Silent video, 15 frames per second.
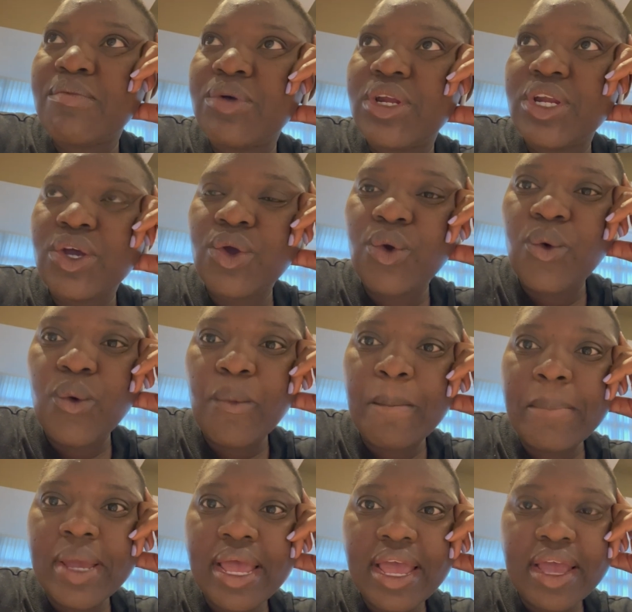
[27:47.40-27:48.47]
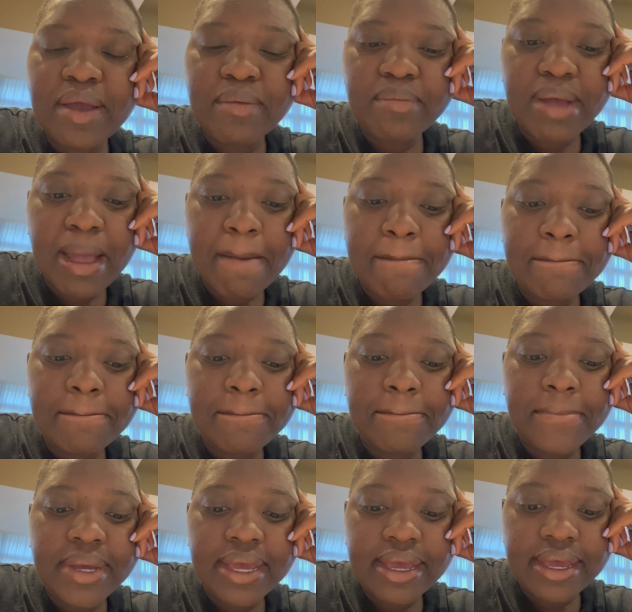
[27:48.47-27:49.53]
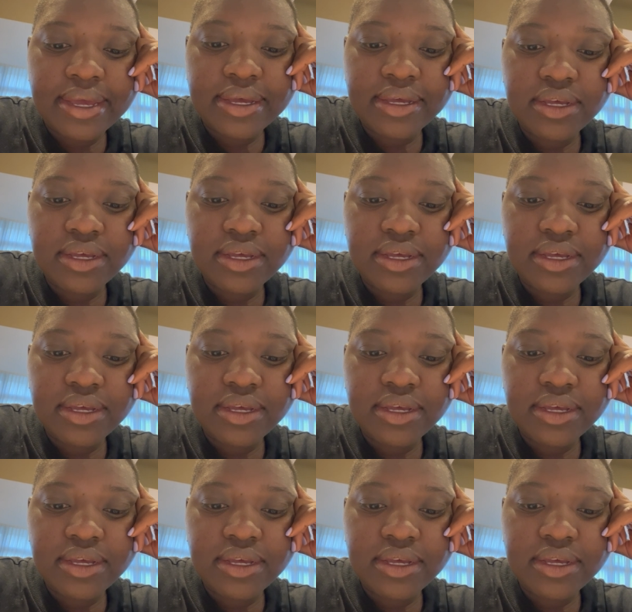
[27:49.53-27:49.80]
gonna go pack my bag,